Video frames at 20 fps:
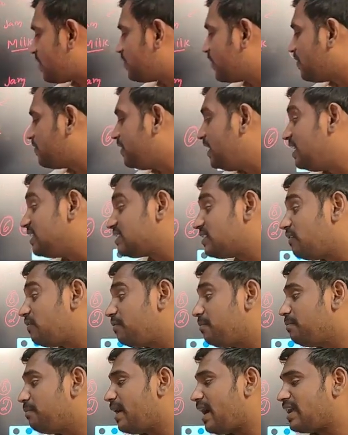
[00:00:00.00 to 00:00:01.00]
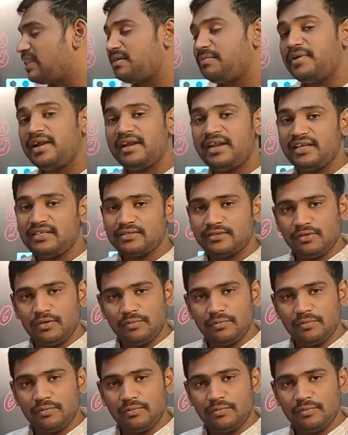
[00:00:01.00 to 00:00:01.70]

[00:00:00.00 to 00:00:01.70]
from the fields of mathematics.